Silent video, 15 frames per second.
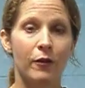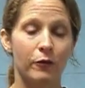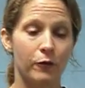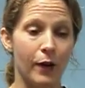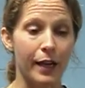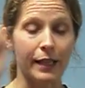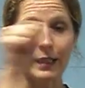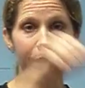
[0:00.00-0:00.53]

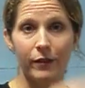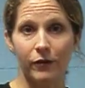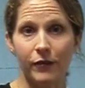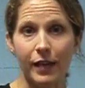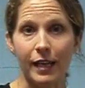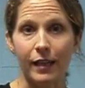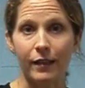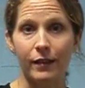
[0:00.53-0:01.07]
Franks
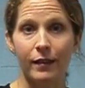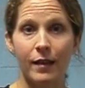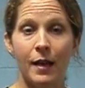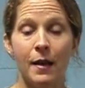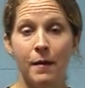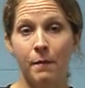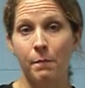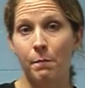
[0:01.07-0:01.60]
defeat
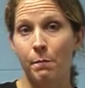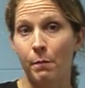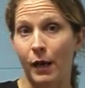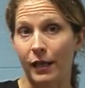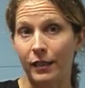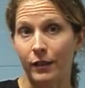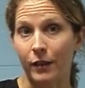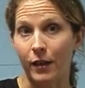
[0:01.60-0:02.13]

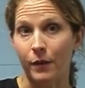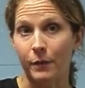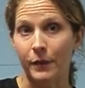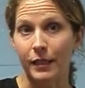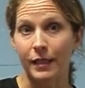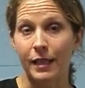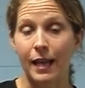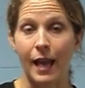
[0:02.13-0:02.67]
Muslims
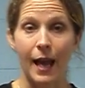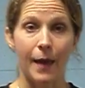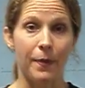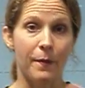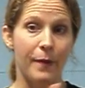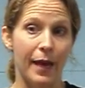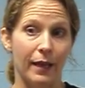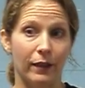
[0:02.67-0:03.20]
at
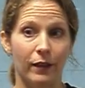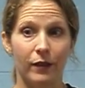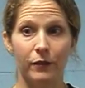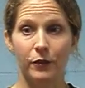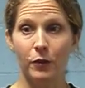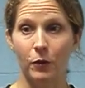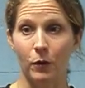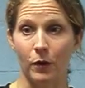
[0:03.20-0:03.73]
the Battle of
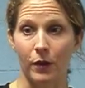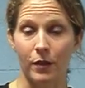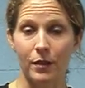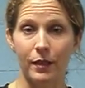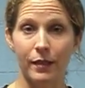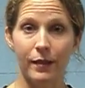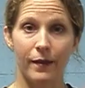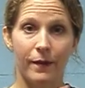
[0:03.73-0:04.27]
Tours,
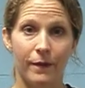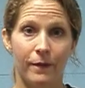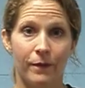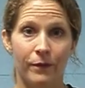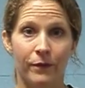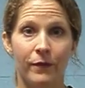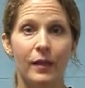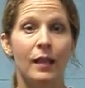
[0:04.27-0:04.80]

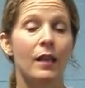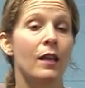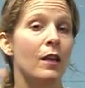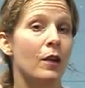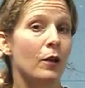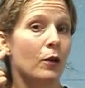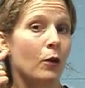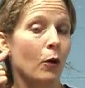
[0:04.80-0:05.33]

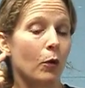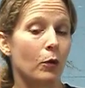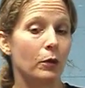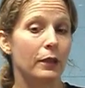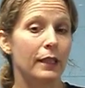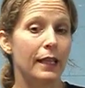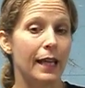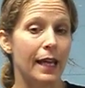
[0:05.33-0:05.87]

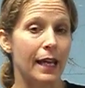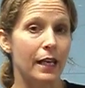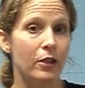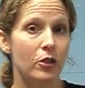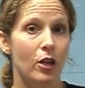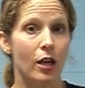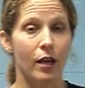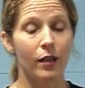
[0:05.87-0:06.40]
Golden
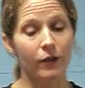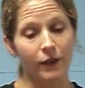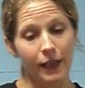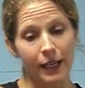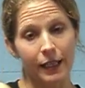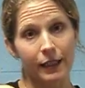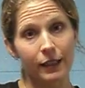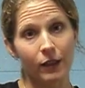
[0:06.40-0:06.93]
Age of
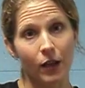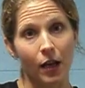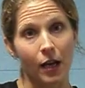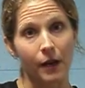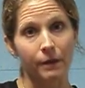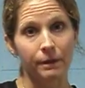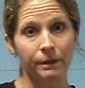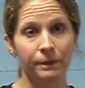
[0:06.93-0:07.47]

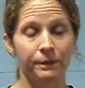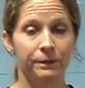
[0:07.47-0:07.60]
Islam,